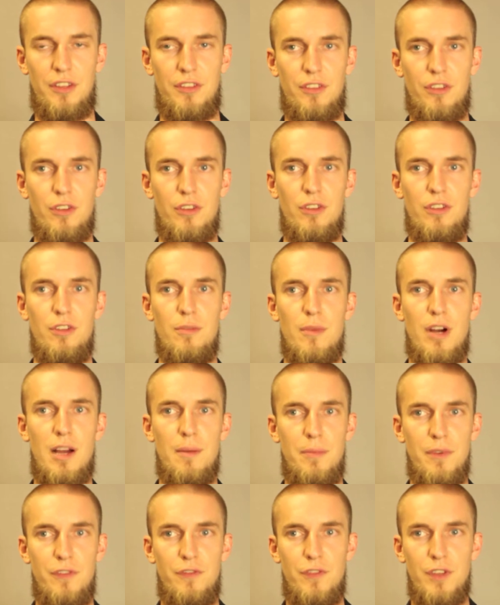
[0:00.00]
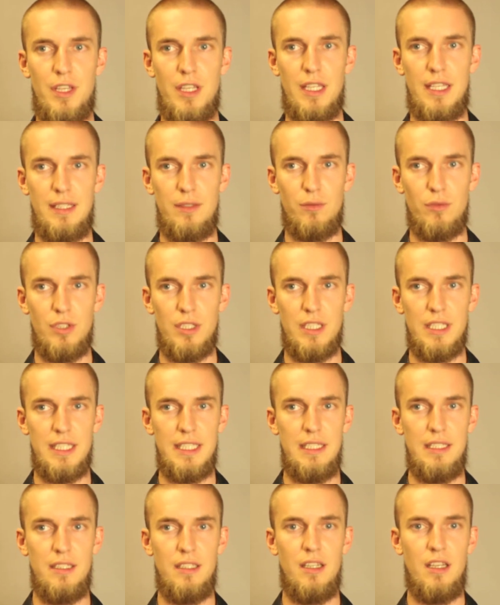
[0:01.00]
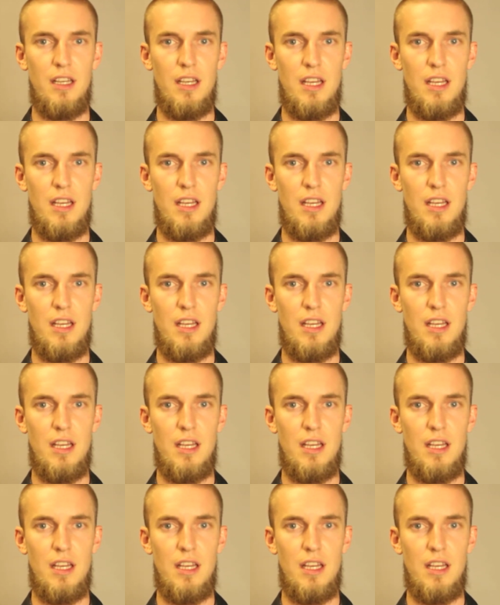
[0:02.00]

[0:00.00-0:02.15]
So you might be feeling really